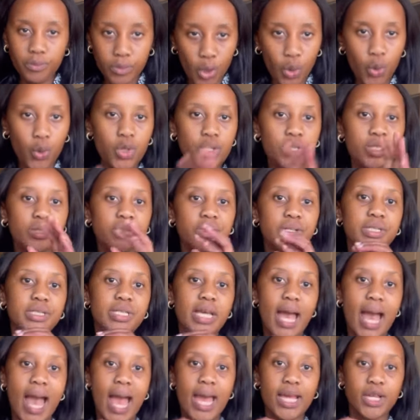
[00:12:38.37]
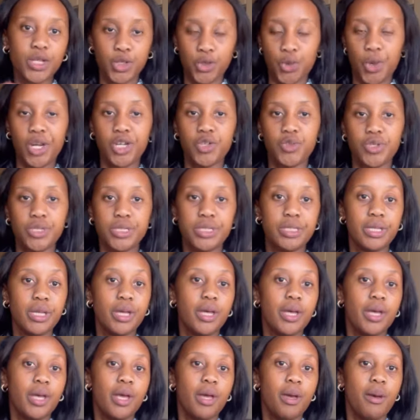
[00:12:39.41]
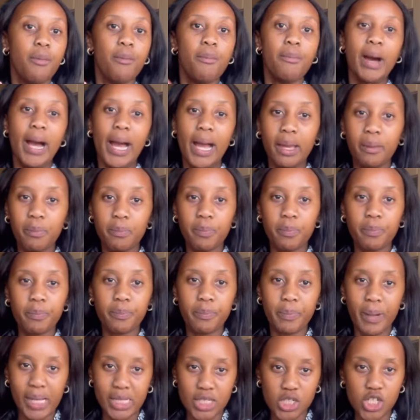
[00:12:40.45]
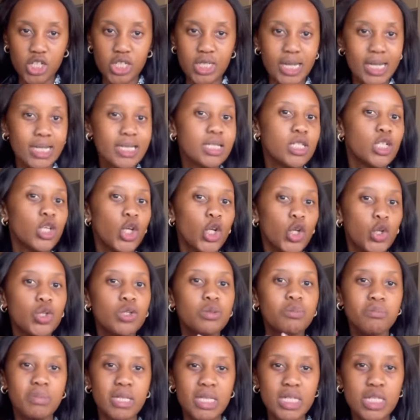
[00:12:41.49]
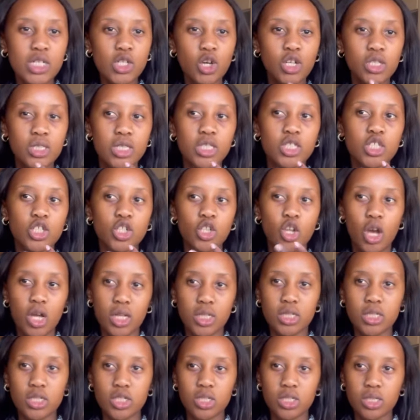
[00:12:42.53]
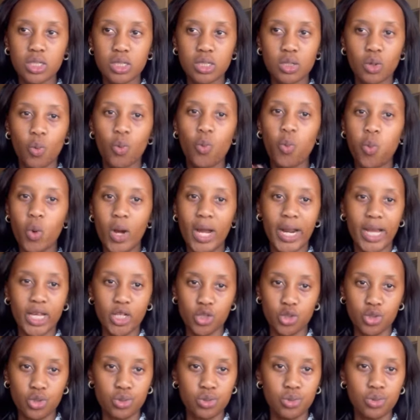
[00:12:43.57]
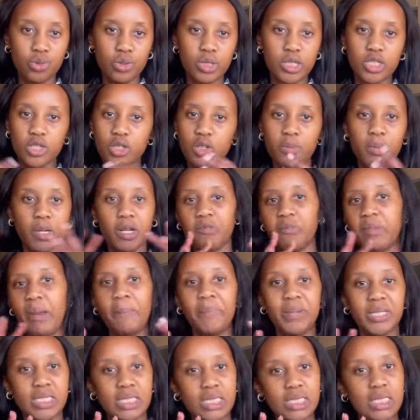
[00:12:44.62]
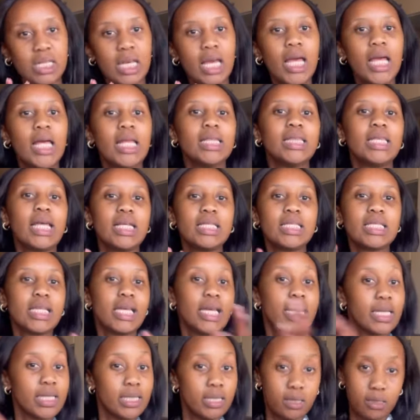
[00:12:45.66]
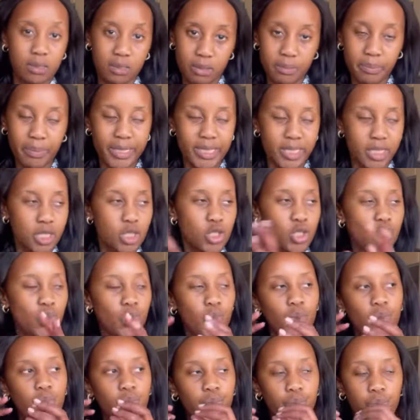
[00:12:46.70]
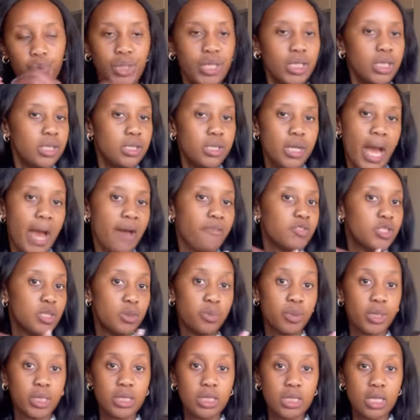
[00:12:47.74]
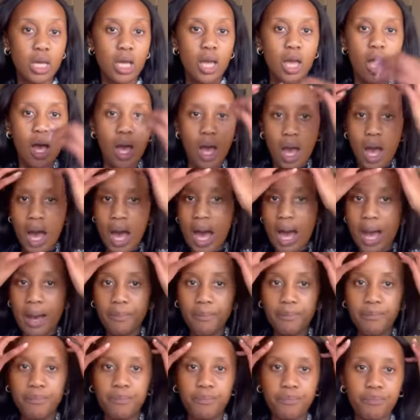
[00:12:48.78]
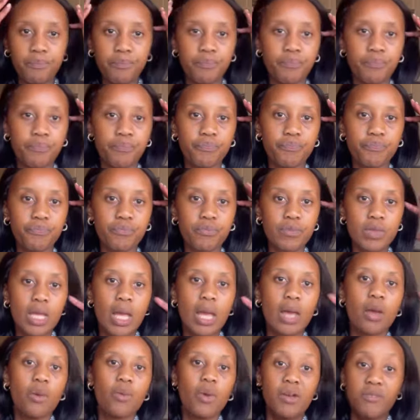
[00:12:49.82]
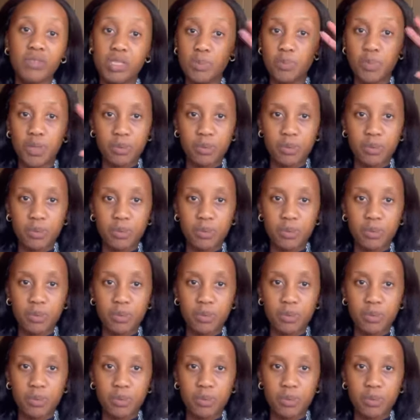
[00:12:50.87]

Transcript: groceries and toiletries. My budget doesn't include meat because it's not what I do, it's not part of my budget. That's his budget, so we have separate budgets.